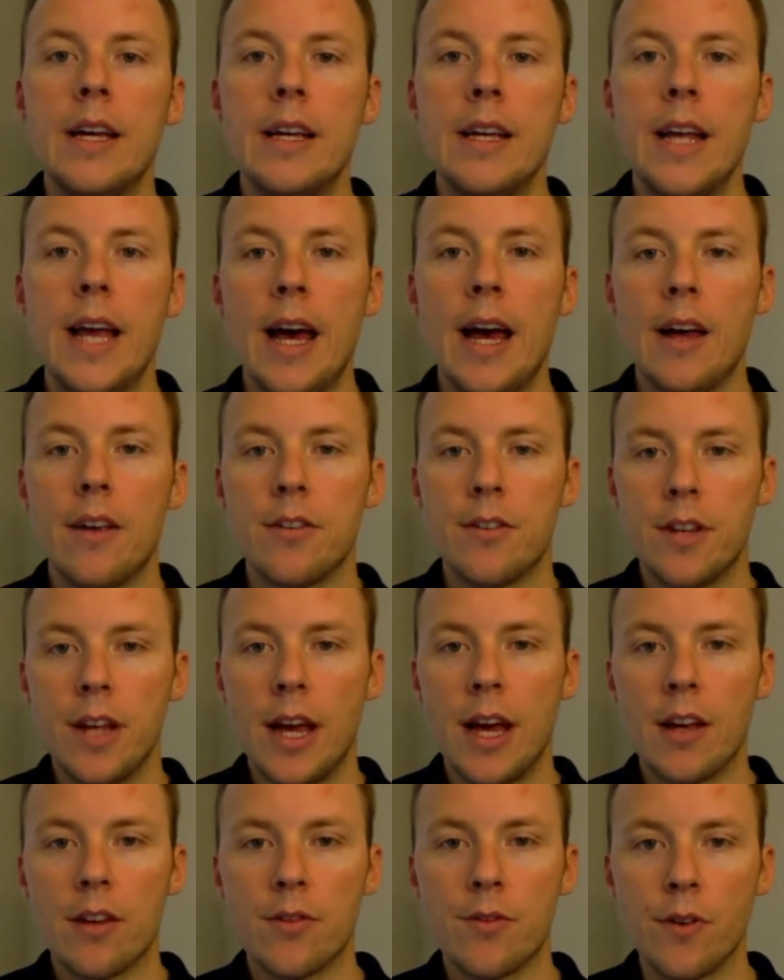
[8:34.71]

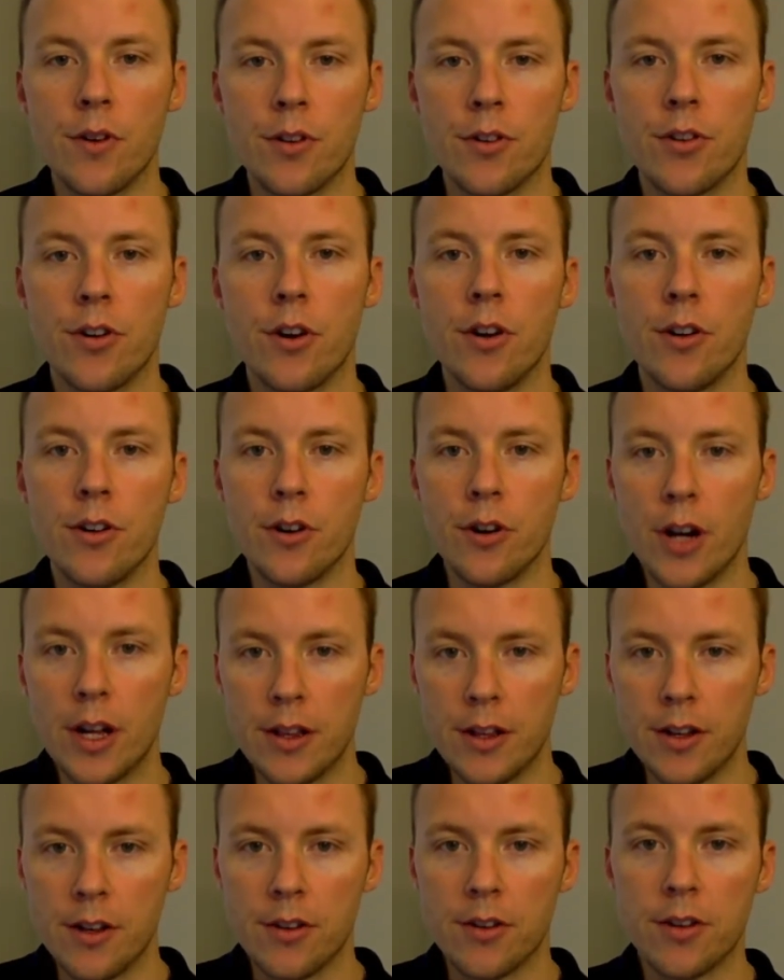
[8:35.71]
Yes, for sure.
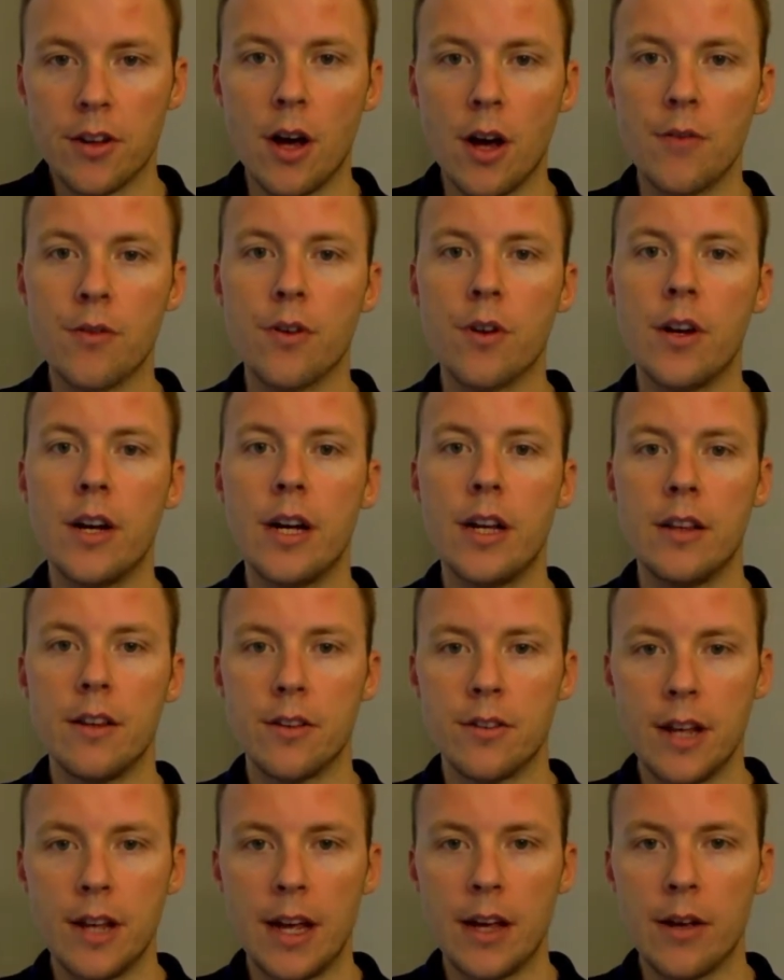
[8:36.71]
During the discovery and the
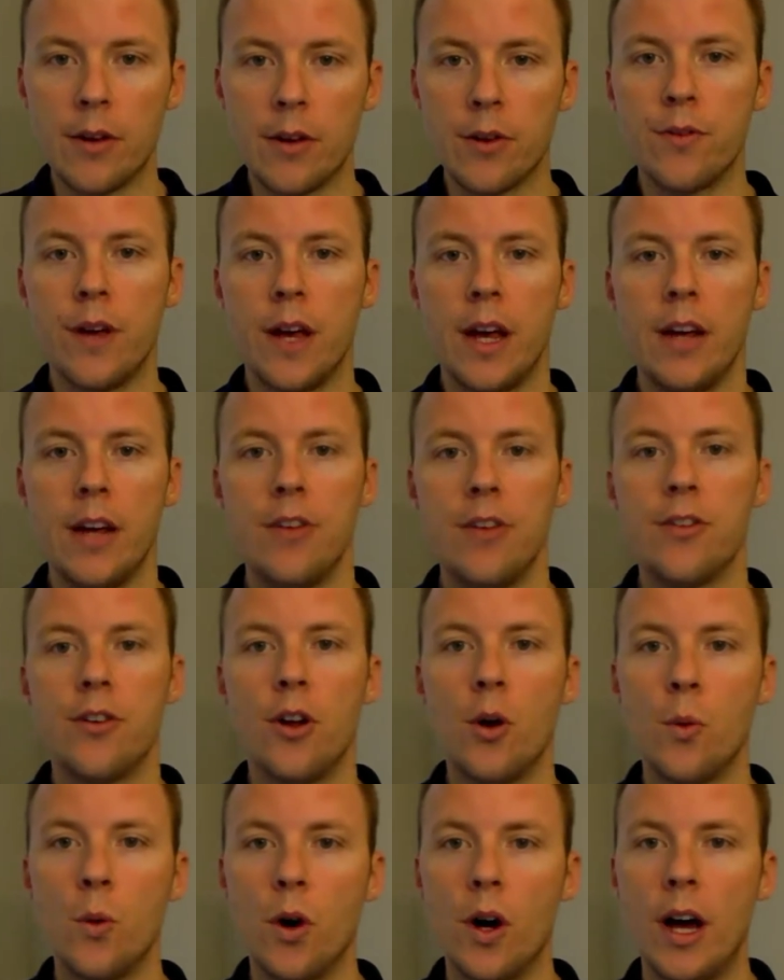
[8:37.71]
sales phase,
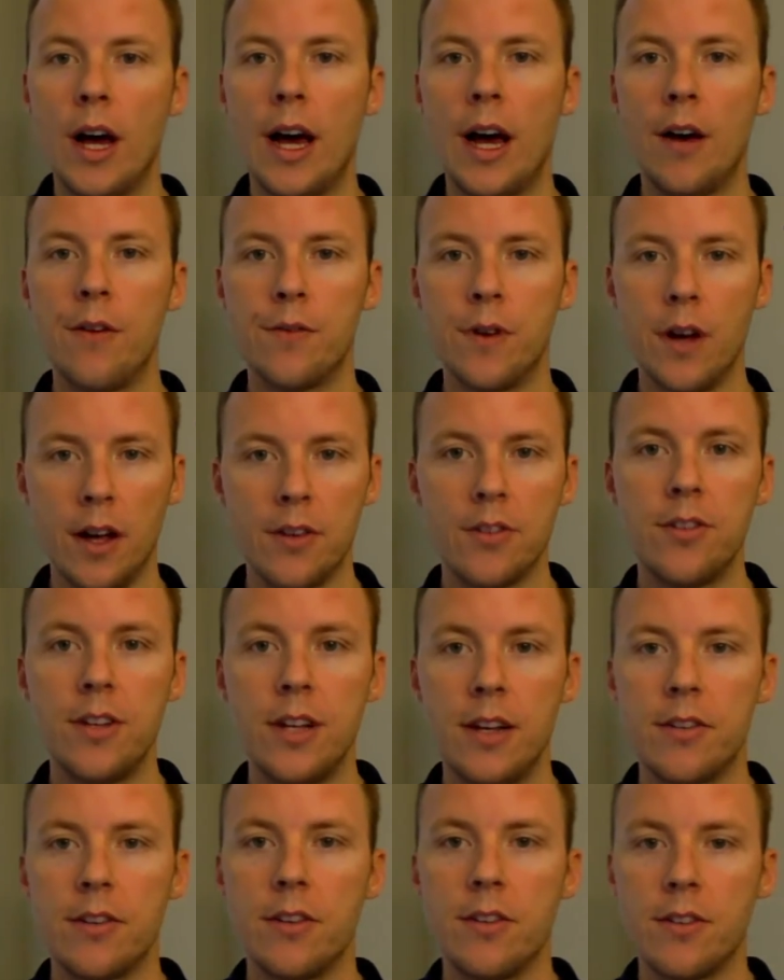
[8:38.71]
we'll have a
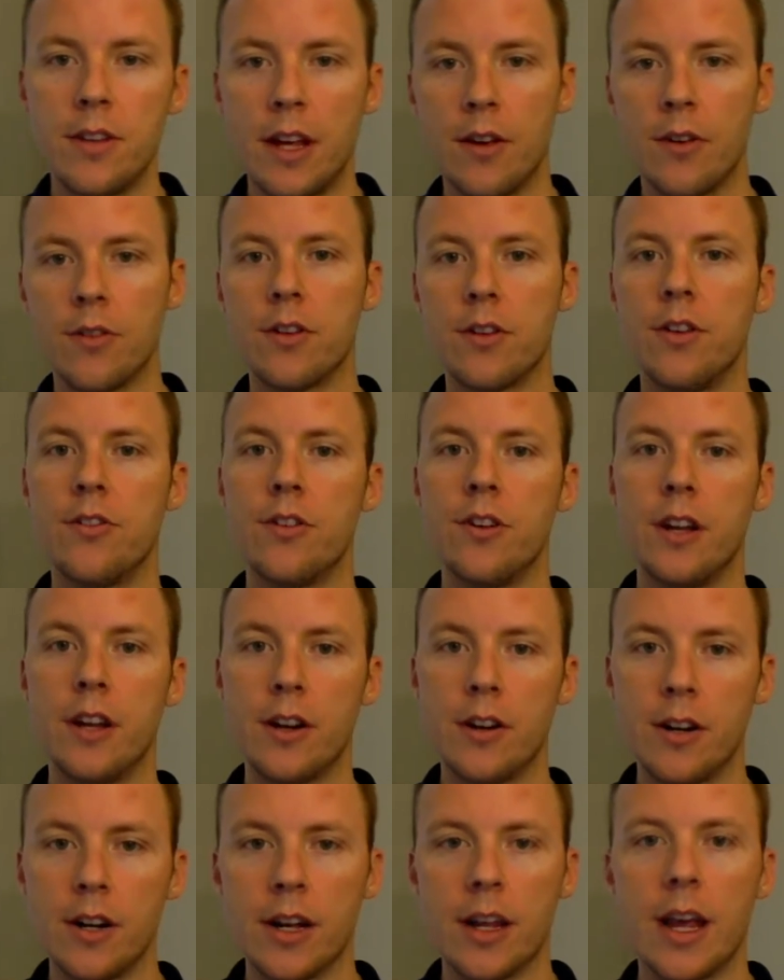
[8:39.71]
seasoned sales
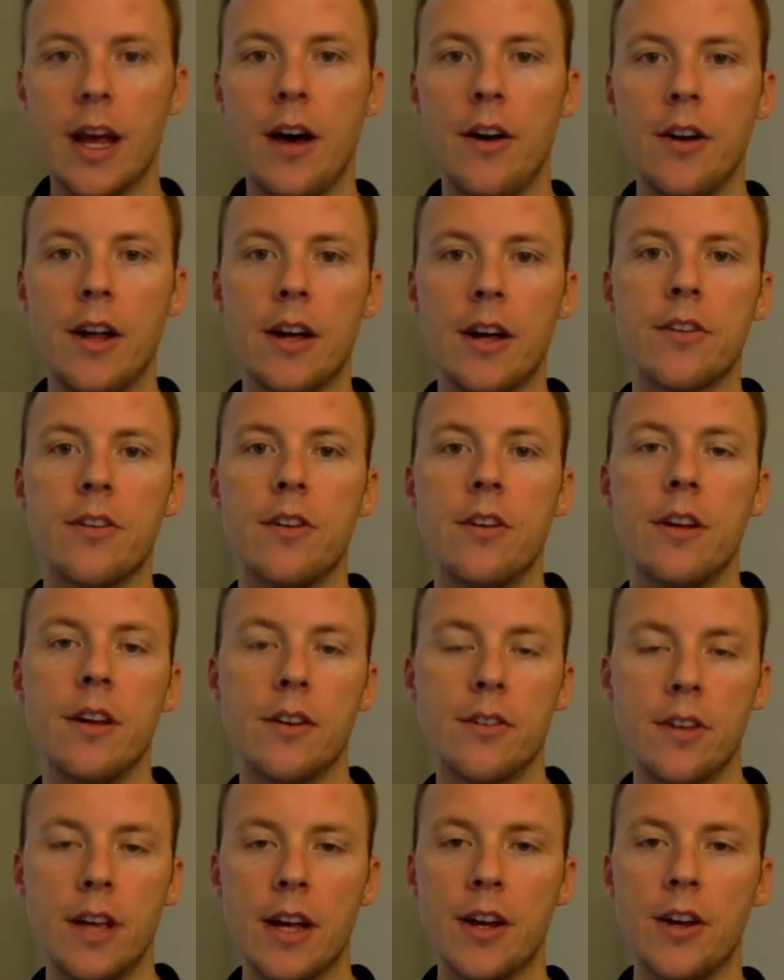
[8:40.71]
engineer and account
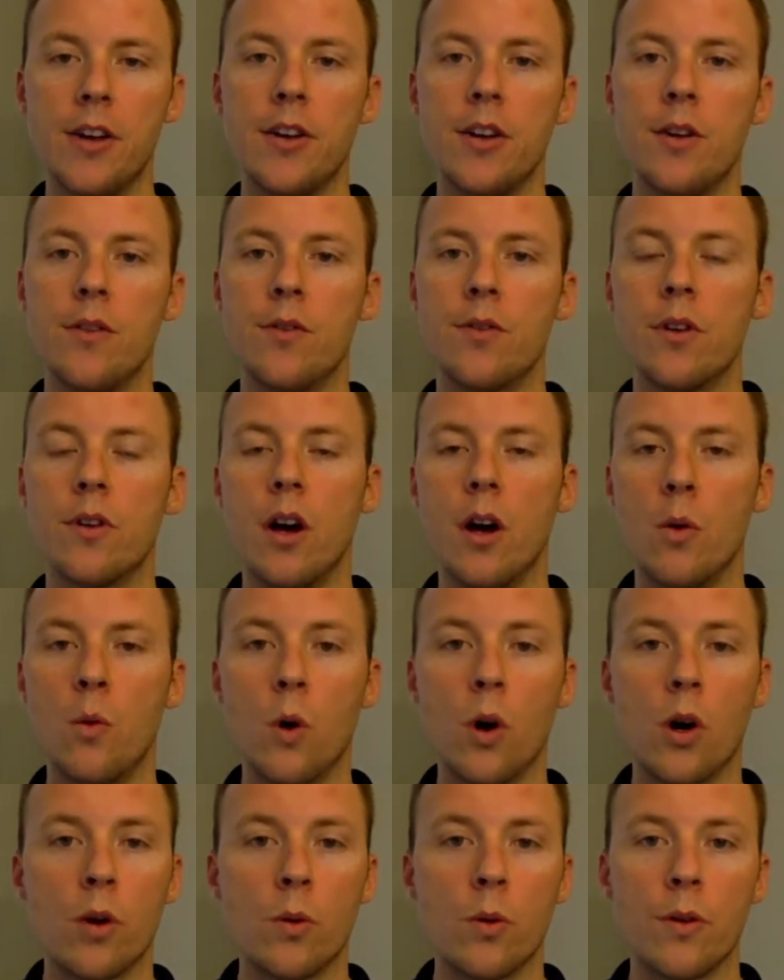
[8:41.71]
executives
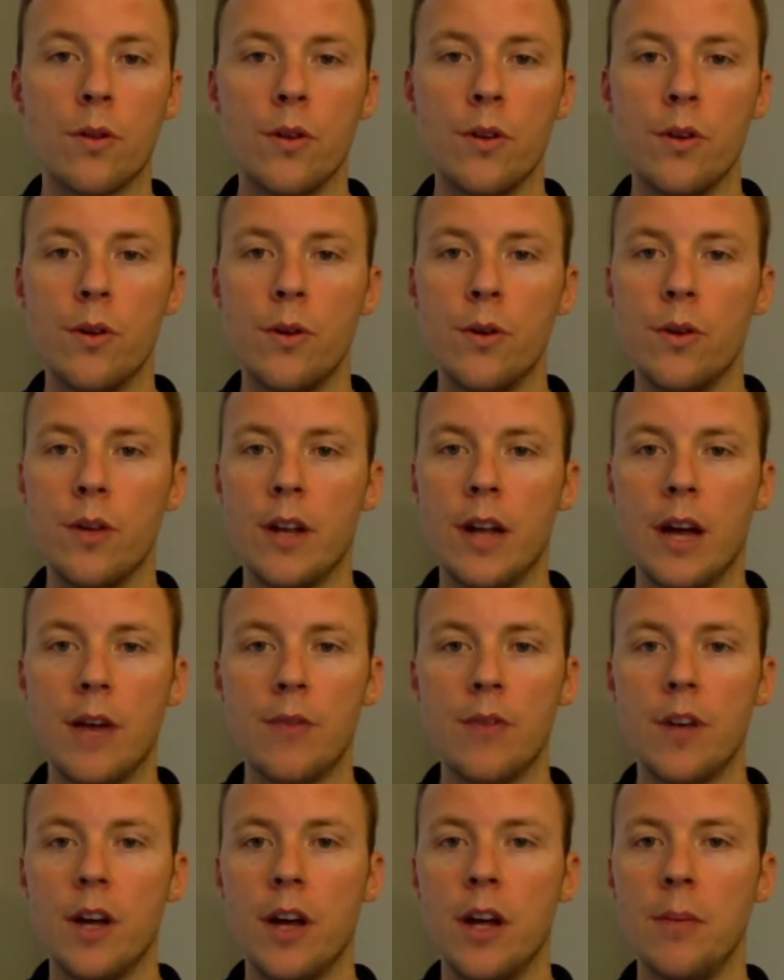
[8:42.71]
work with you that
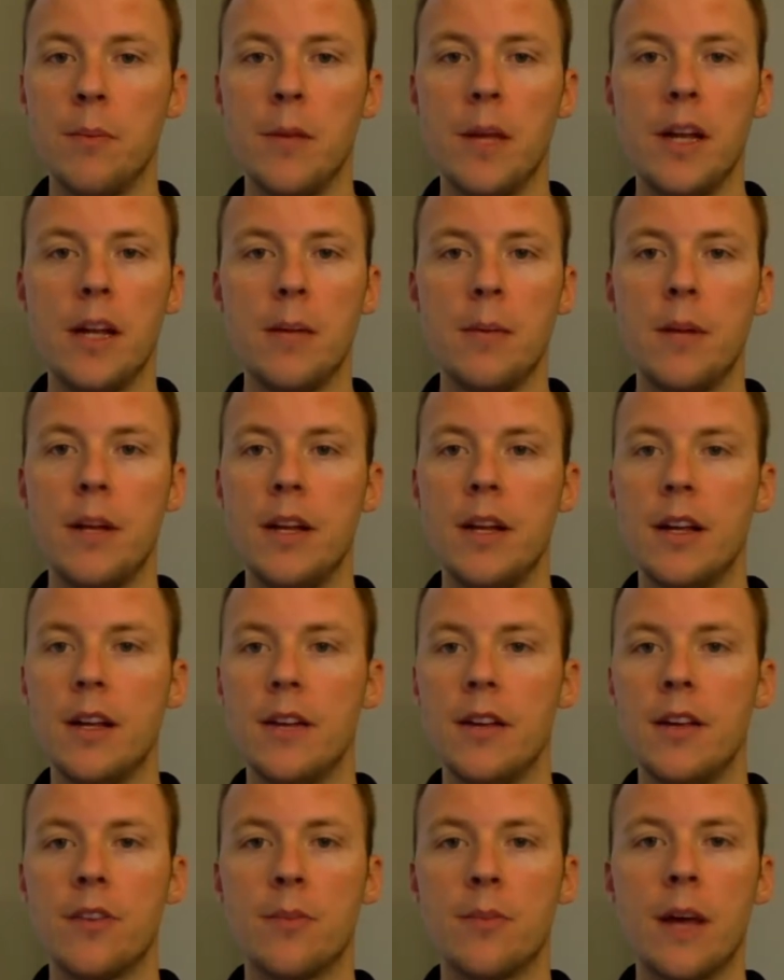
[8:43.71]
have done many of
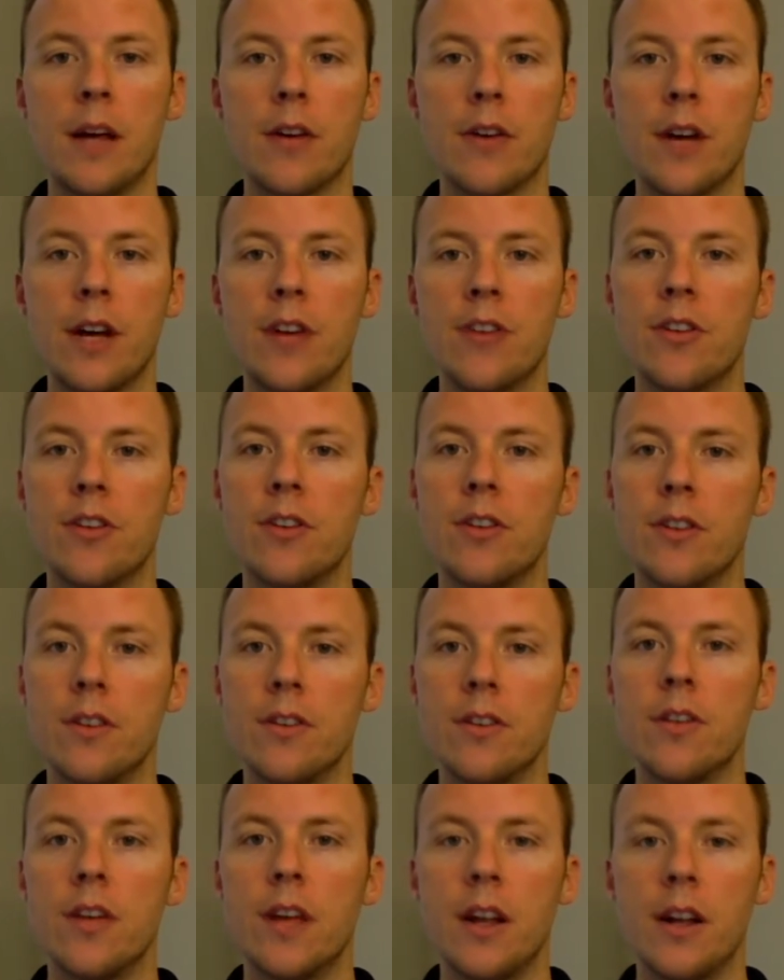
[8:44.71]
these migrations
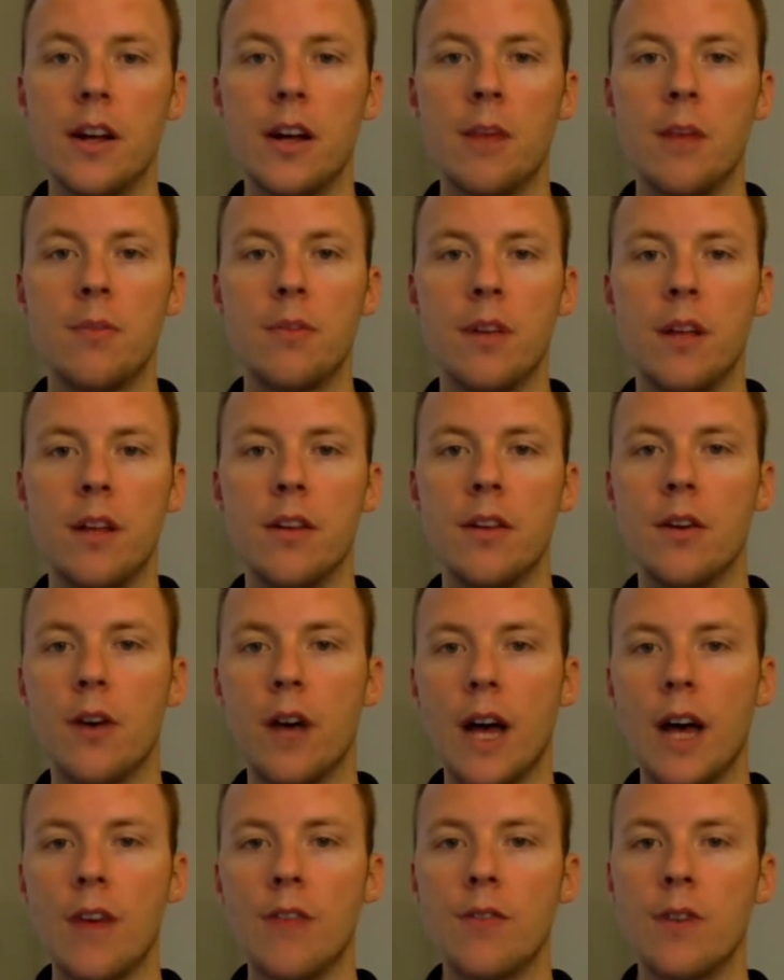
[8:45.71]
and setups, and they'll
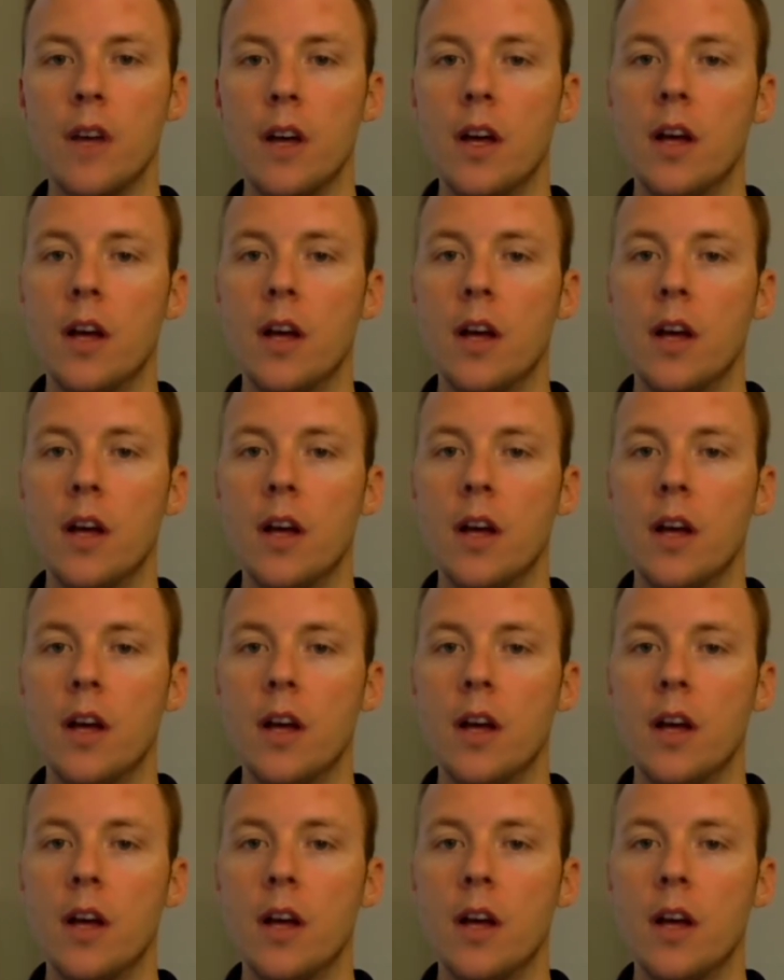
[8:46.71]
have